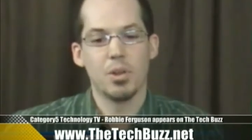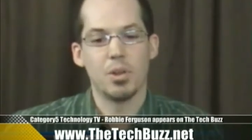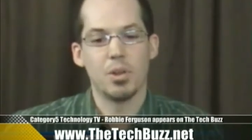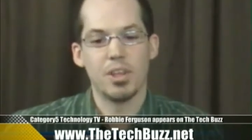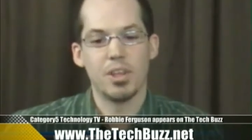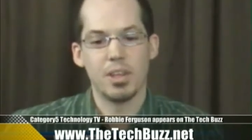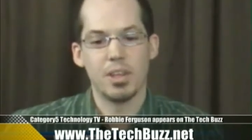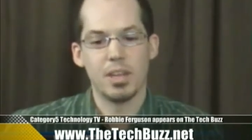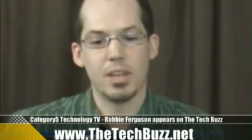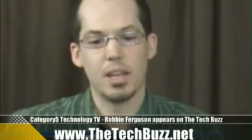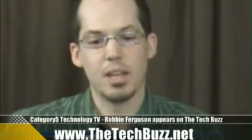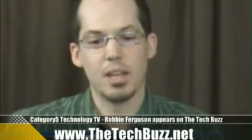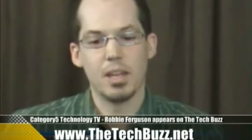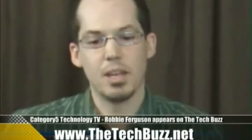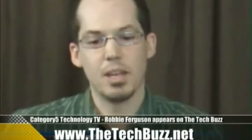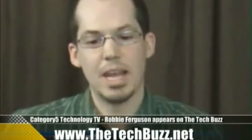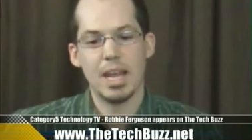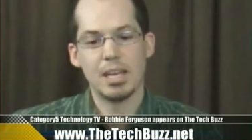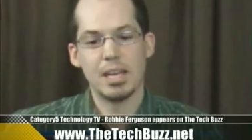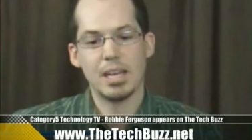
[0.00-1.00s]
But then the n-
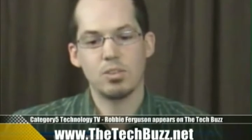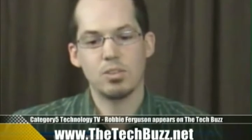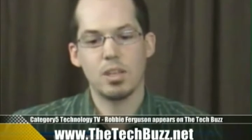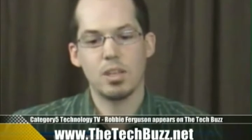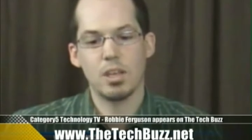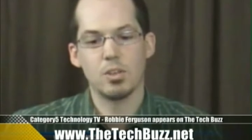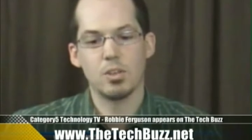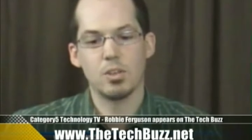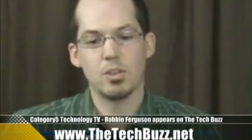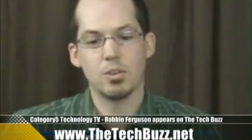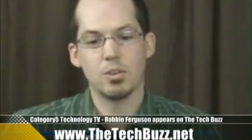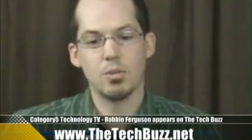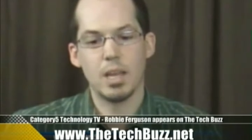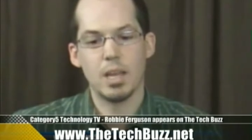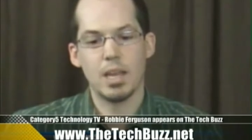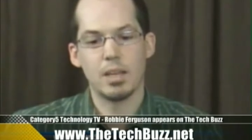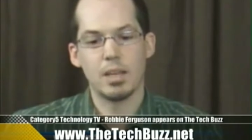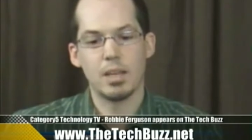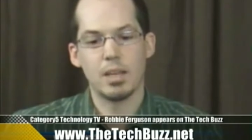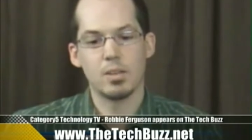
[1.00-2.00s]
next thing that you can
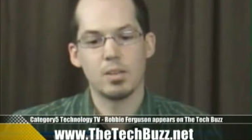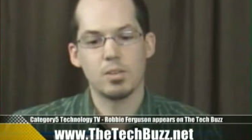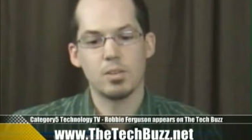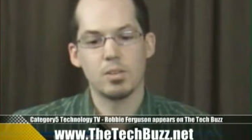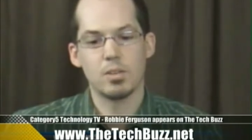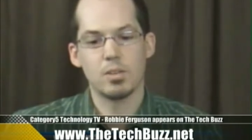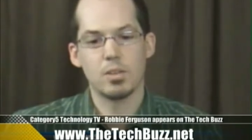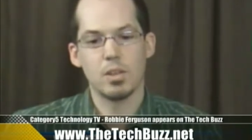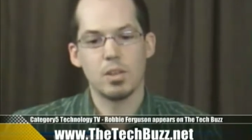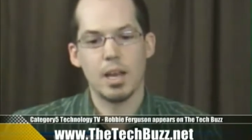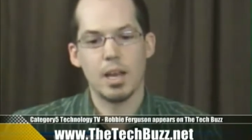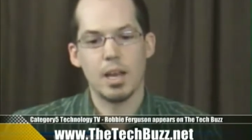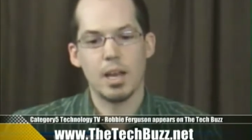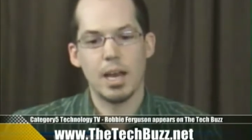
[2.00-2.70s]
do is,